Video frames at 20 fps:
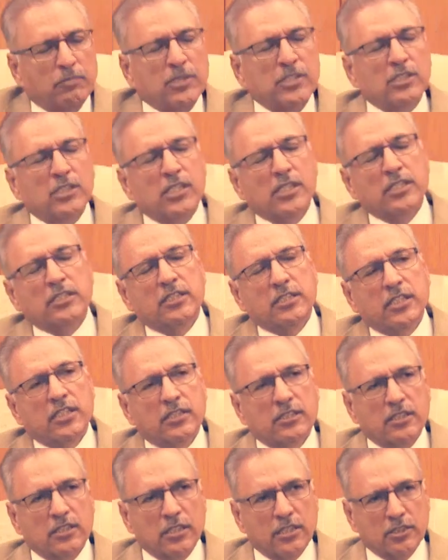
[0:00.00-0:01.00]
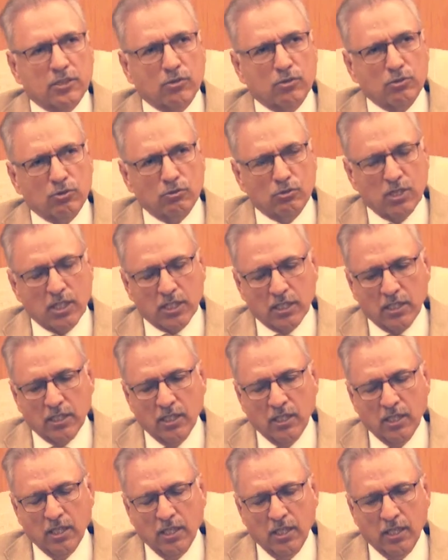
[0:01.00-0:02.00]
princely states next to Junagadh,
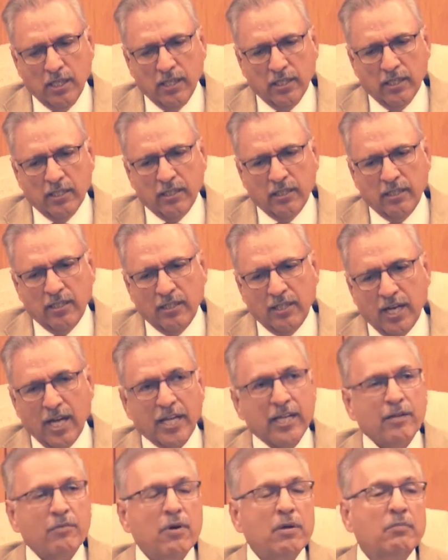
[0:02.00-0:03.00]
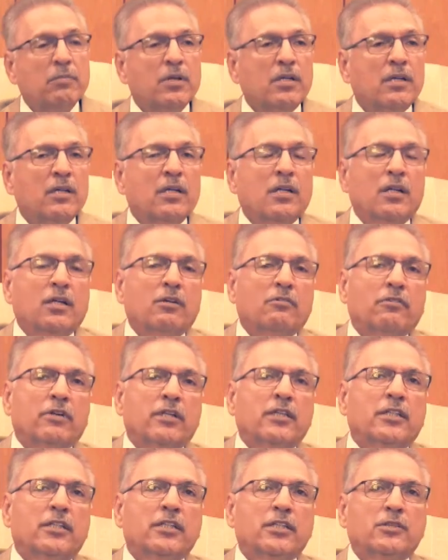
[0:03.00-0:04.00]
and I remember
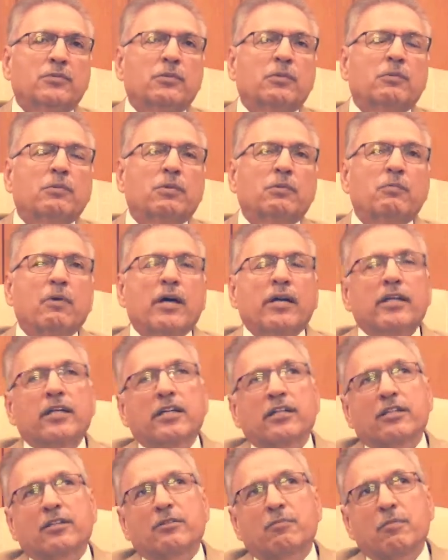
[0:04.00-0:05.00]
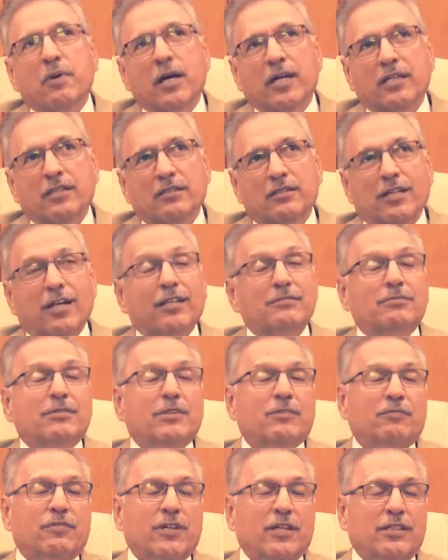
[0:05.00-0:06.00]
when these people migrated back.
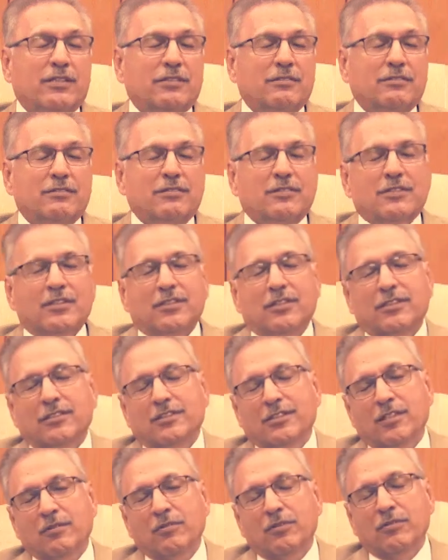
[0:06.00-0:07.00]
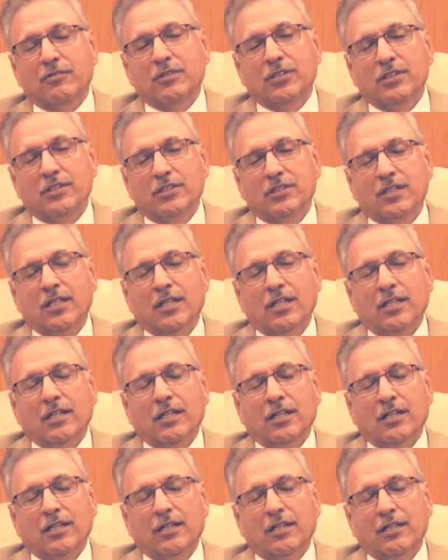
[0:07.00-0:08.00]
In fact, some of these
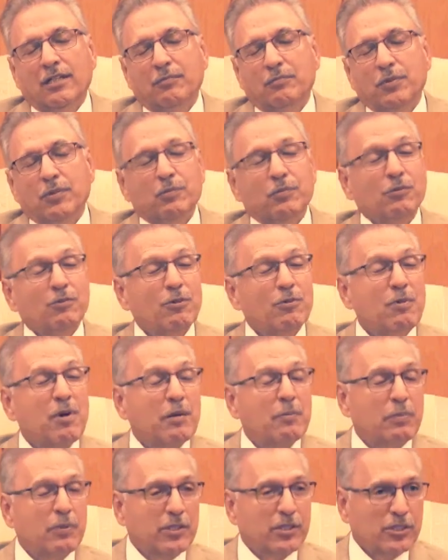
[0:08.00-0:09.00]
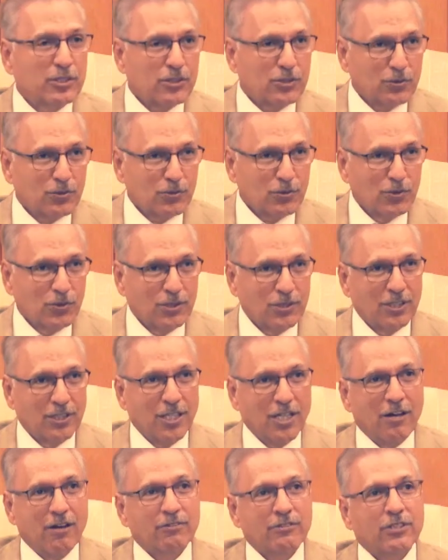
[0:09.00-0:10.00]
people were my patients too.
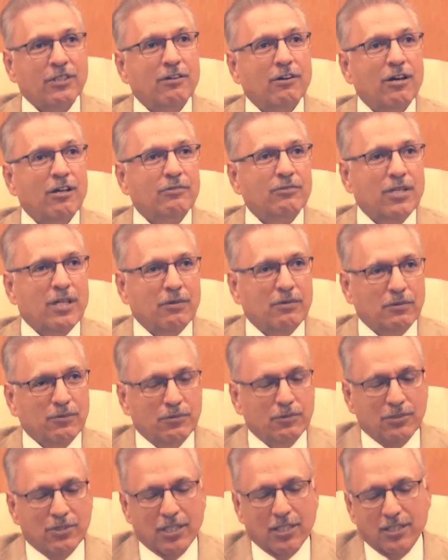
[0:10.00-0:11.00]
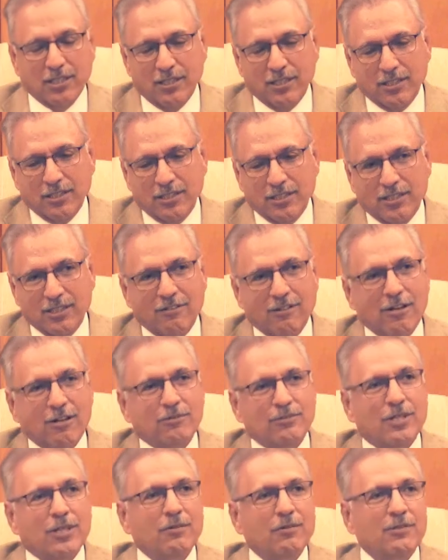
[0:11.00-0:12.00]
The Nawab Sahib of Junagadh and the
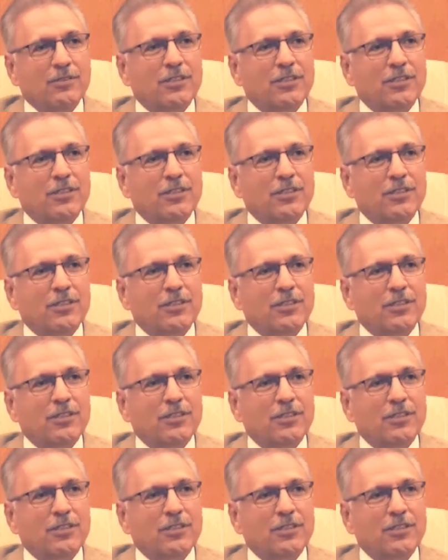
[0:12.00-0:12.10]
Nawab Sahib